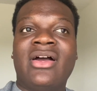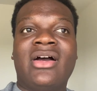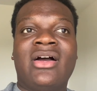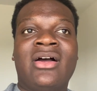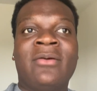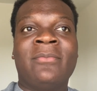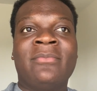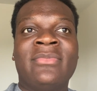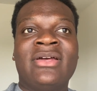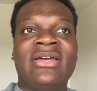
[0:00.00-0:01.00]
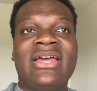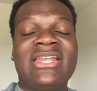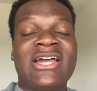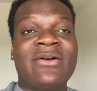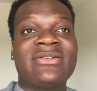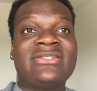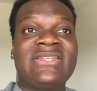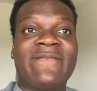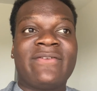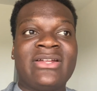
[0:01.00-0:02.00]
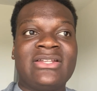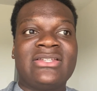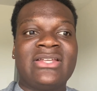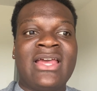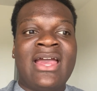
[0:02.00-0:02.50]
and now it's different.